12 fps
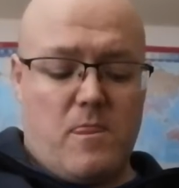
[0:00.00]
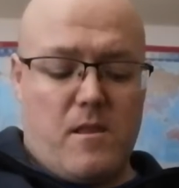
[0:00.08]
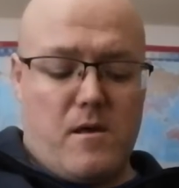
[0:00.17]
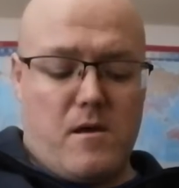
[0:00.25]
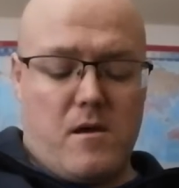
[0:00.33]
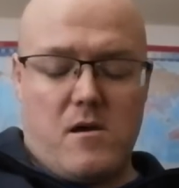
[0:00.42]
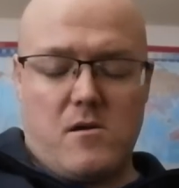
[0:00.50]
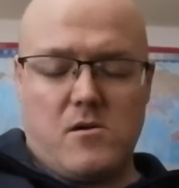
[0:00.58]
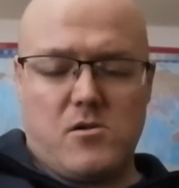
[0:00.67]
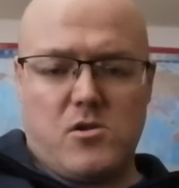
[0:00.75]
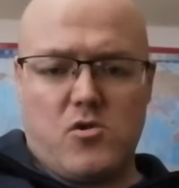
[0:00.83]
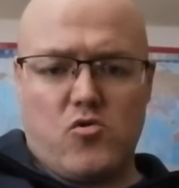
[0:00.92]

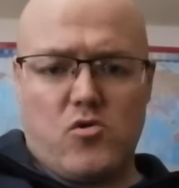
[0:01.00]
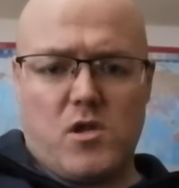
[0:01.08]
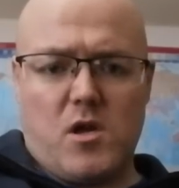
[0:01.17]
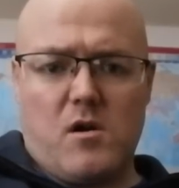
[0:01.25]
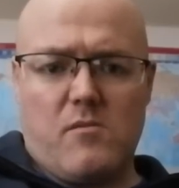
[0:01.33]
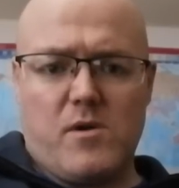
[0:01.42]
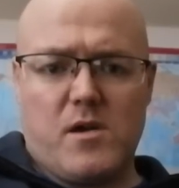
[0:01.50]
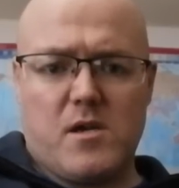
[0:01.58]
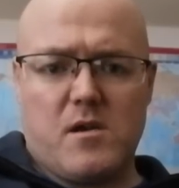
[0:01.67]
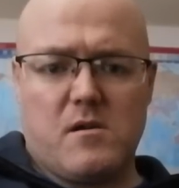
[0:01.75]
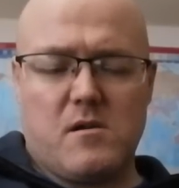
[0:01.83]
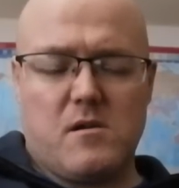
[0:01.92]
It's the good karma
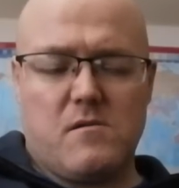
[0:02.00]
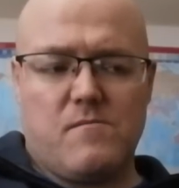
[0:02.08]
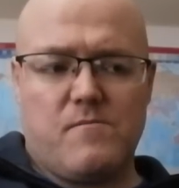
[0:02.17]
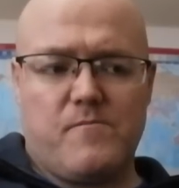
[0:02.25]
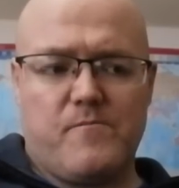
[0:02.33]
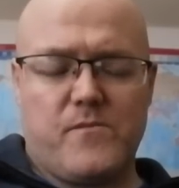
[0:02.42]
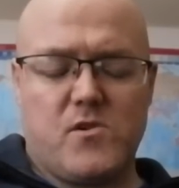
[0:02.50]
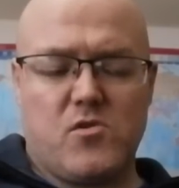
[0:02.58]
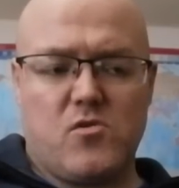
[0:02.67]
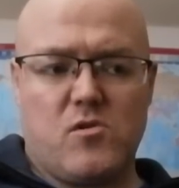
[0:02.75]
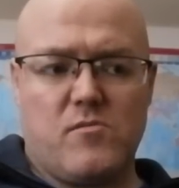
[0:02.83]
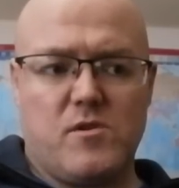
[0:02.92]
kicking in. Do you
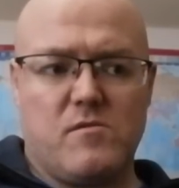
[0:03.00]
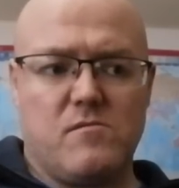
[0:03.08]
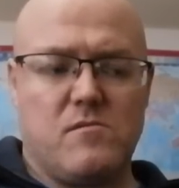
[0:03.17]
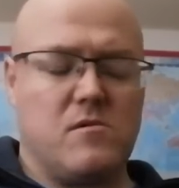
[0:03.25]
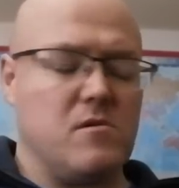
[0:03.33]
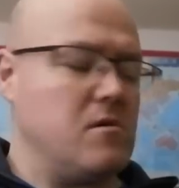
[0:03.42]
know what I mean?